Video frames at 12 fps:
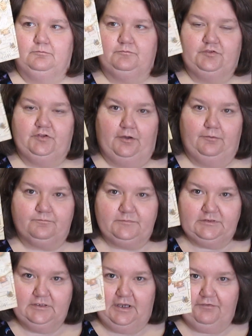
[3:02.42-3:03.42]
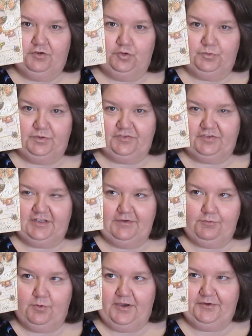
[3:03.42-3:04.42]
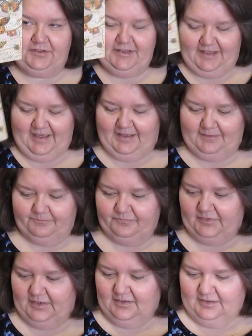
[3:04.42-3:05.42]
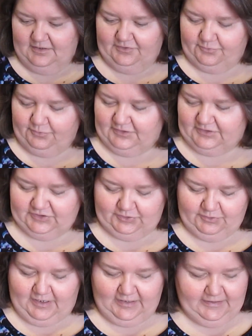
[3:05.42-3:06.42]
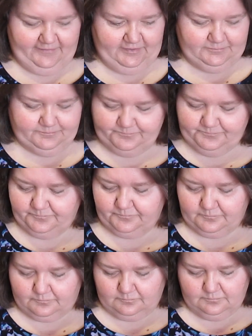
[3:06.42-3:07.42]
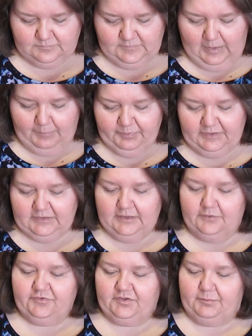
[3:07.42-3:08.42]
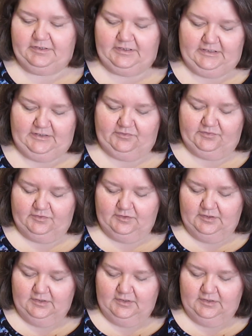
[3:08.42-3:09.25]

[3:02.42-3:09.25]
So whoever wins the giveaway will get that. And it's really cute. I love it. I picked up some of these